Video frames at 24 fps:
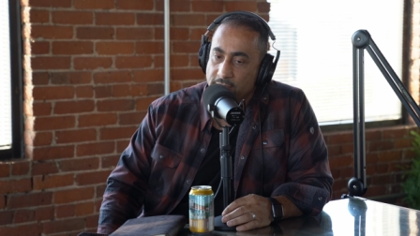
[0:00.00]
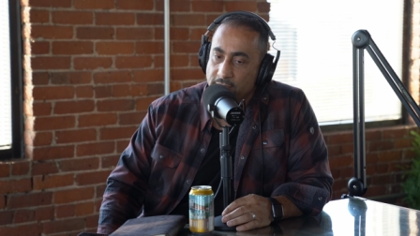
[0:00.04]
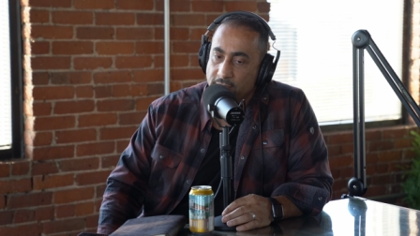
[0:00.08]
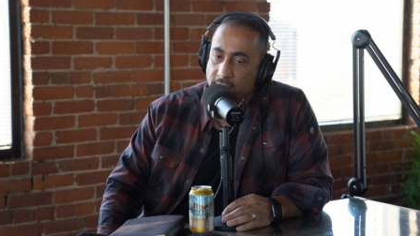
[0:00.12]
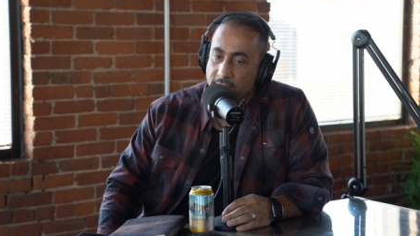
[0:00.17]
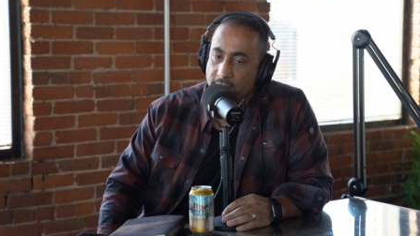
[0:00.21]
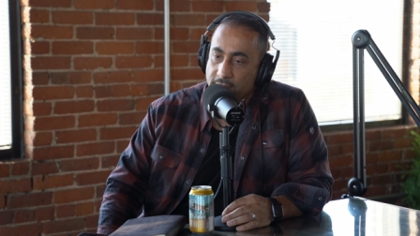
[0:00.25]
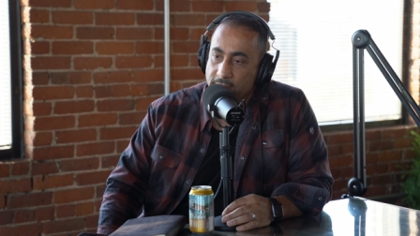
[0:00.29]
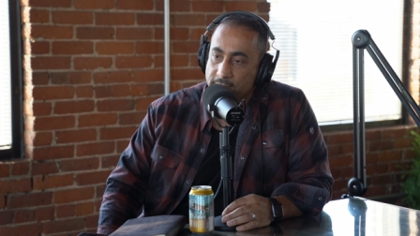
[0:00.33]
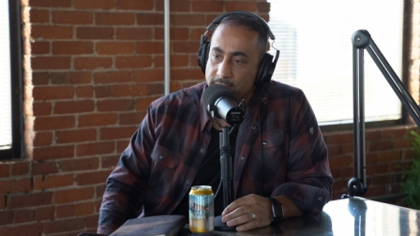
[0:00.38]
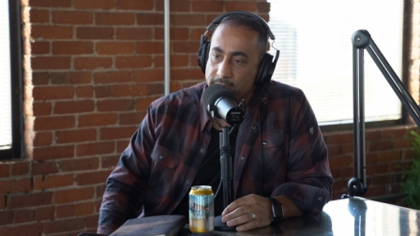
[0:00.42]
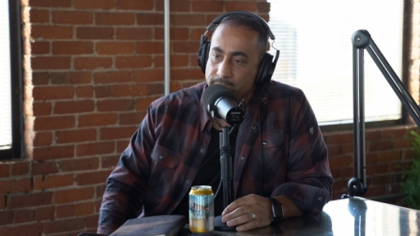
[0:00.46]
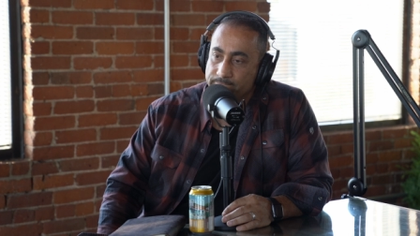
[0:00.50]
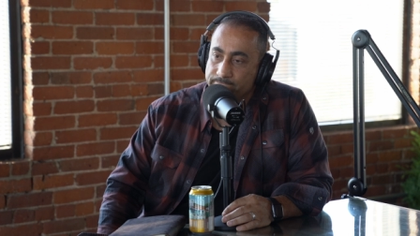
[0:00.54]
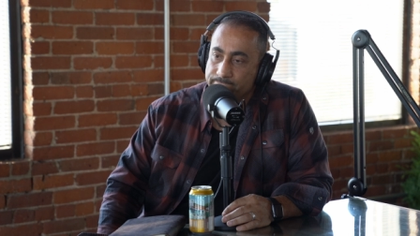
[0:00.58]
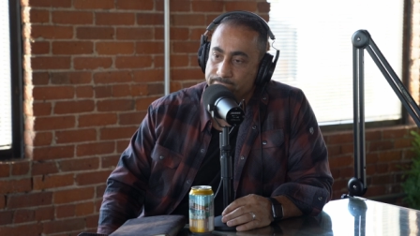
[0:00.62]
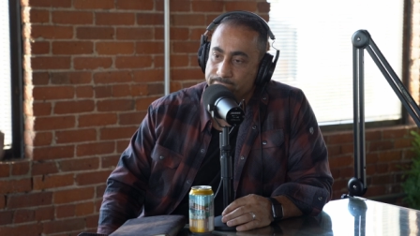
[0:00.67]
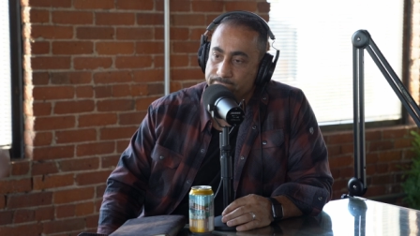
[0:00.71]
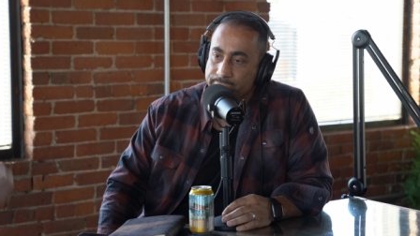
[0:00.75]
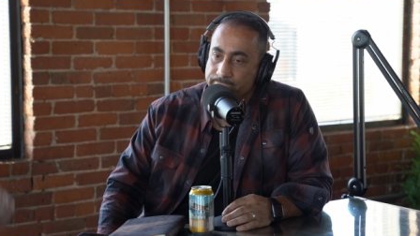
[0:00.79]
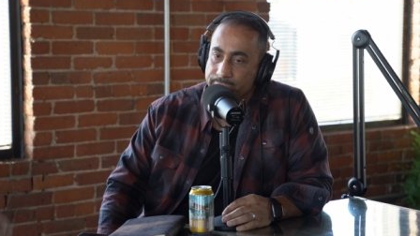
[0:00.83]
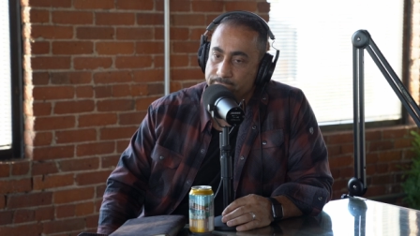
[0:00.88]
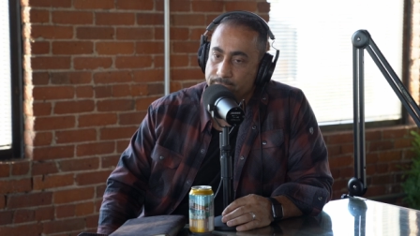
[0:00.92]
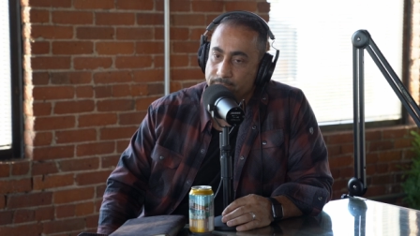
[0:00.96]

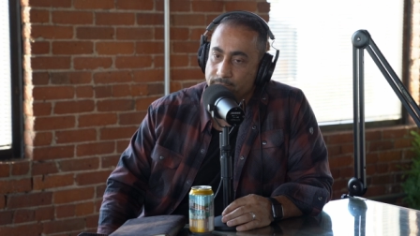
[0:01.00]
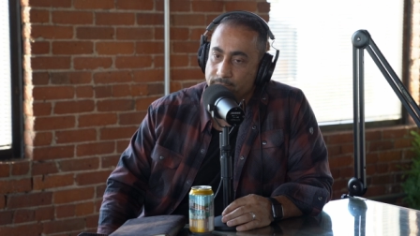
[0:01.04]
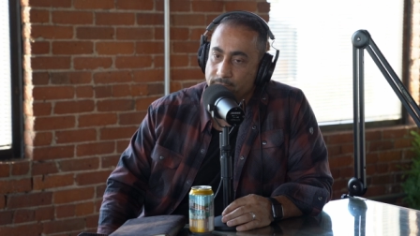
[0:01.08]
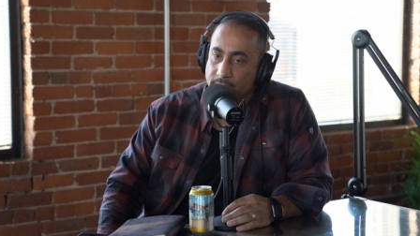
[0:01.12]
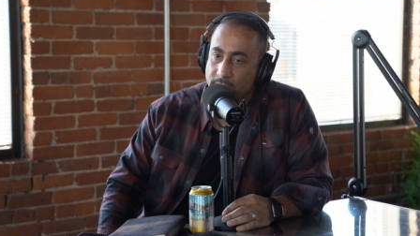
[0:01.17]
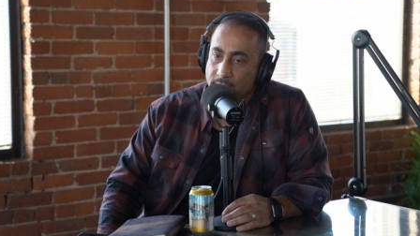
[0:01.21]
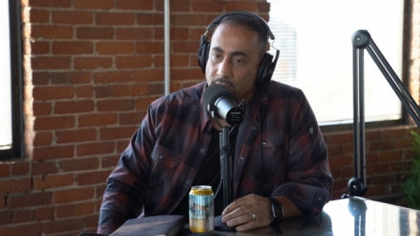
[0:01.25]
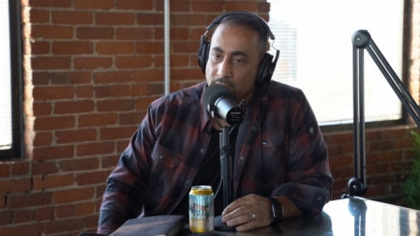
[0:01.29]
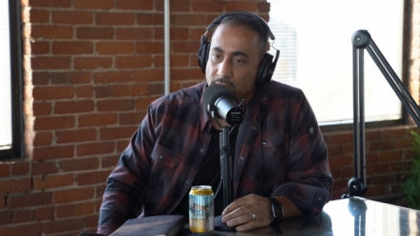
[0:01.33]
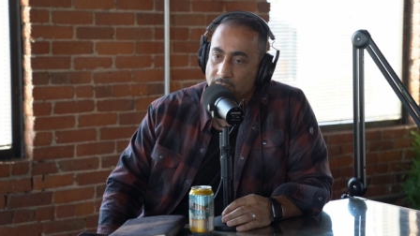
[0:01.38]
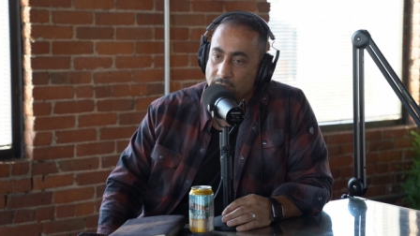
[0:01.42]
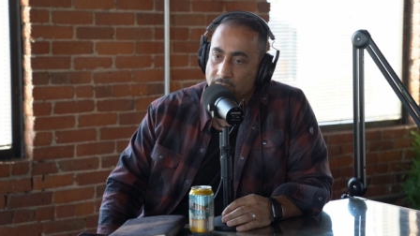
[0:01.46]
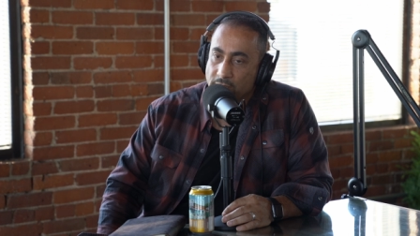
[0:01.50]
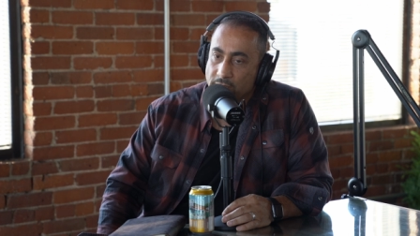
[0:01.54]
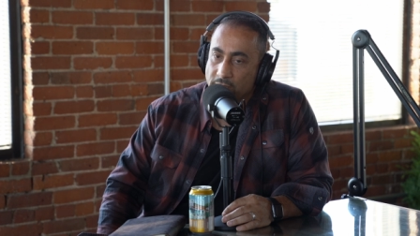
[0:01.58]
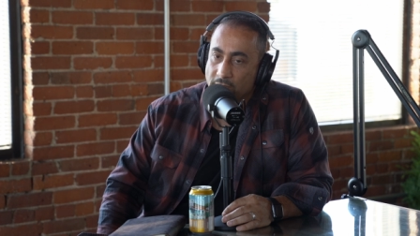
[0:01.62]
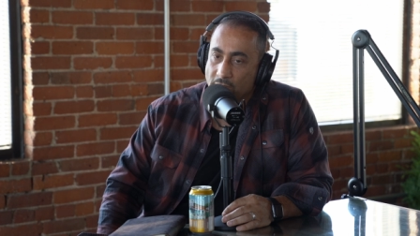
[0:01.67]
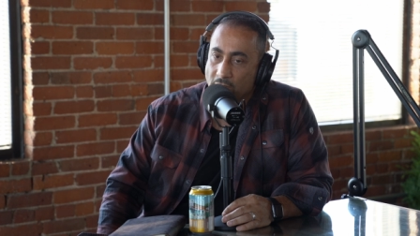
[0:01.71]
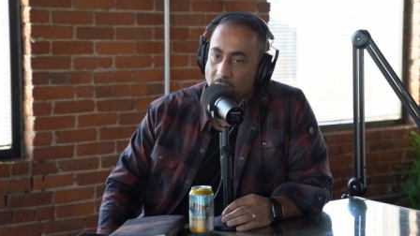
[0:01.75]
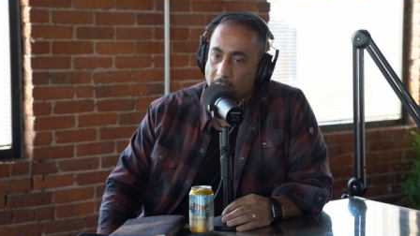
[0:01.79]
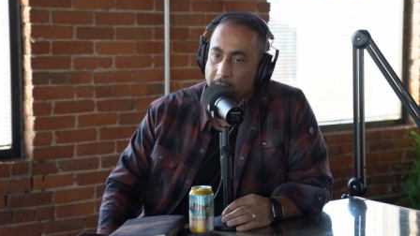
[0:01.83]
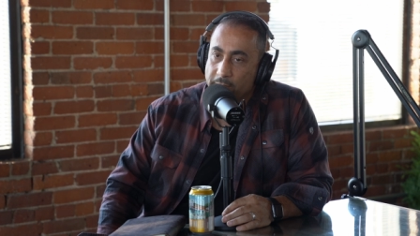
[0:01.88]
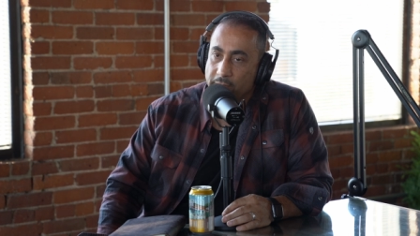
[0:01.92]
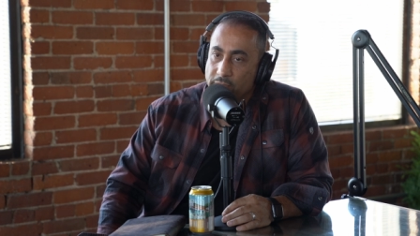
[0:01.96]

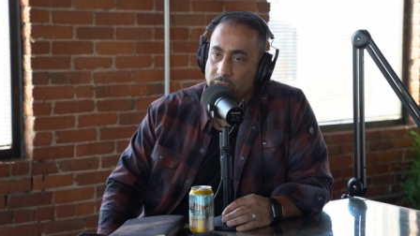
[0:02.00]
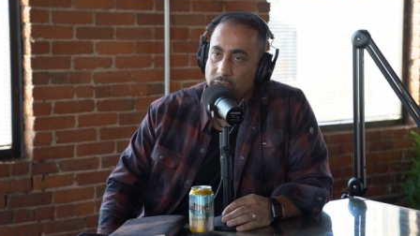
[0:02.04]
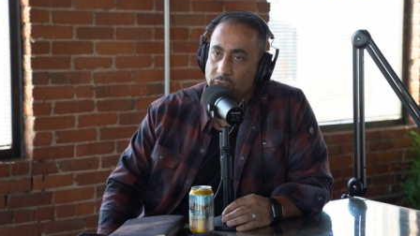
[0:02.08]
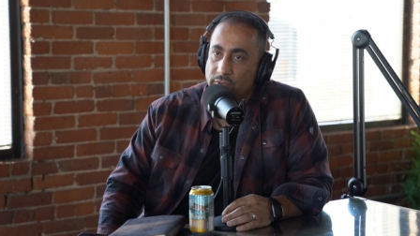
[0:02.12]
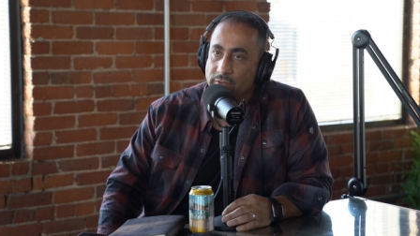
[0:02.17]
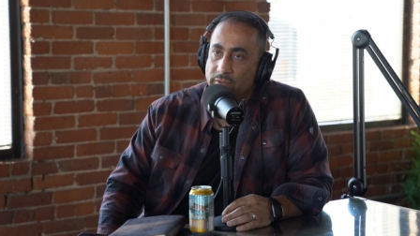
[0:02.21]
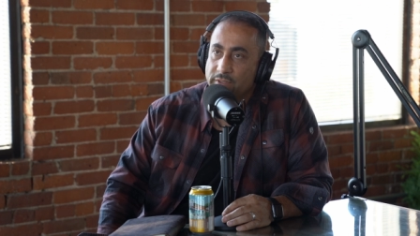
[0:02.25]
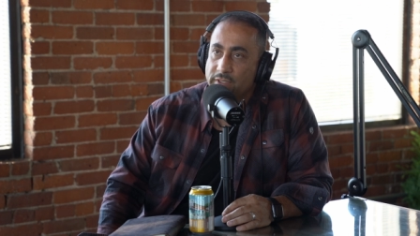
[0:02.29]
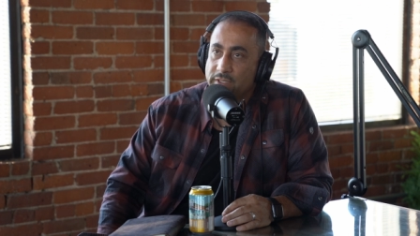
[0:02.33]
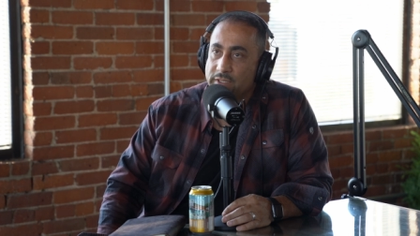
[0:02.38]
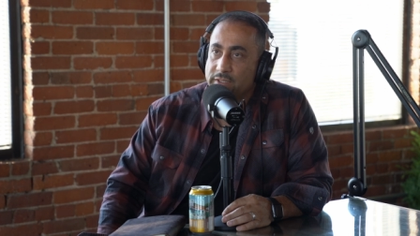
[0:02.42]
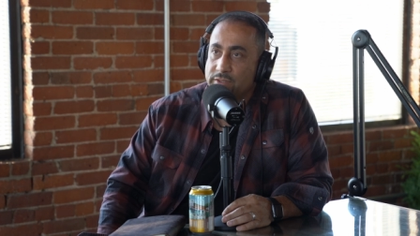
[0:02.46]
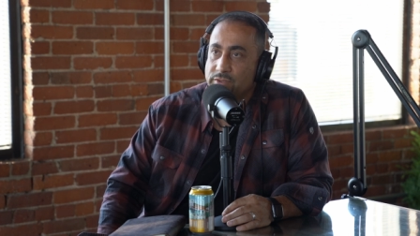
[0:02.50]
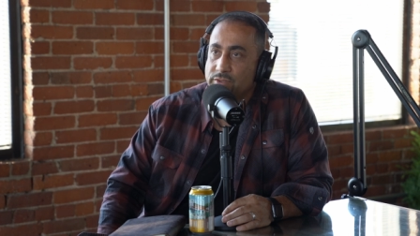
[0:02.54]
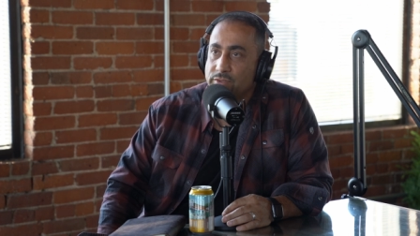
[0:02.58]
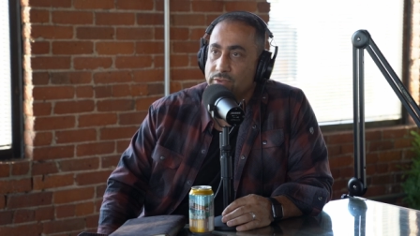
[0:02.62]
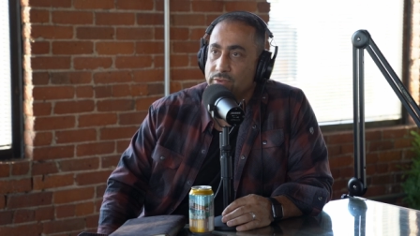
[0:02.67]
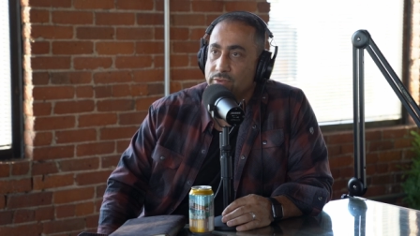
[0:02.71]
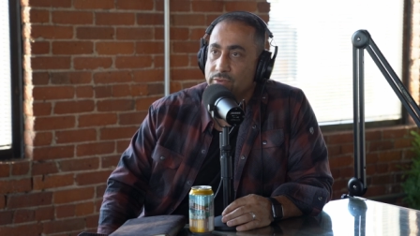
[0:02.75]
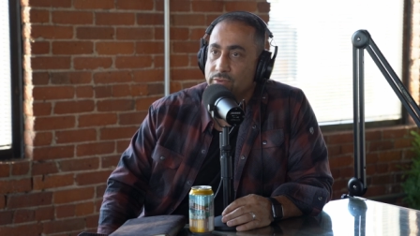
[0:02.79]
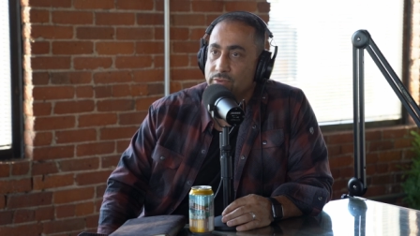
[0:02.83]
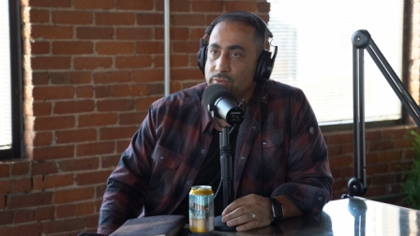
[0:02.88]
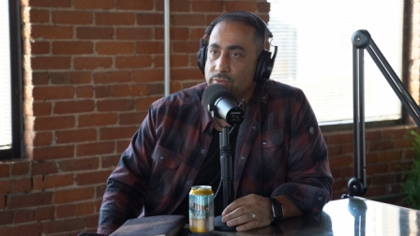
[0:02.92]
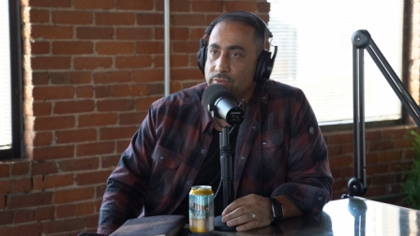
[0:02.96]
the opportunity
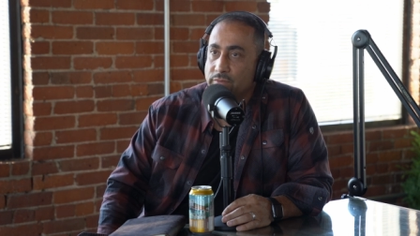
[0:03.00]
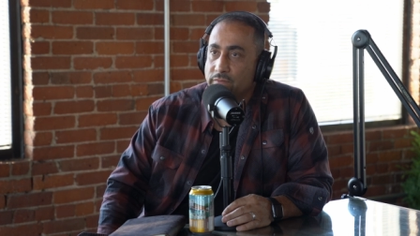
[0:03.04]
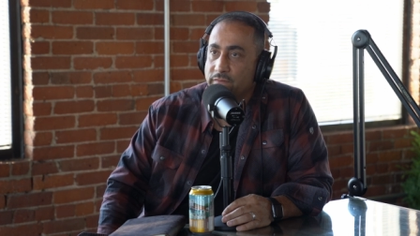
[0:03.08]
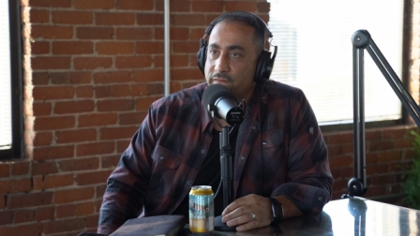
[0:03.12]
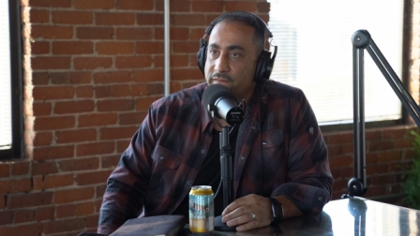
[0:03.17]
to